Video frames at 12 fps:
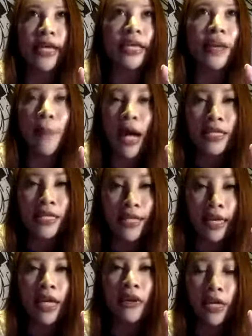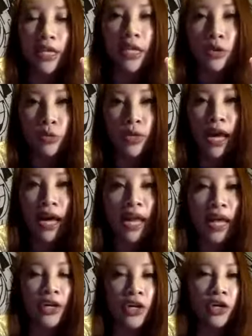in the past, it's like Kareta Kuda
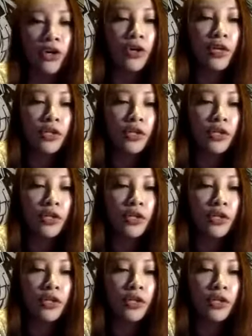lah, you know.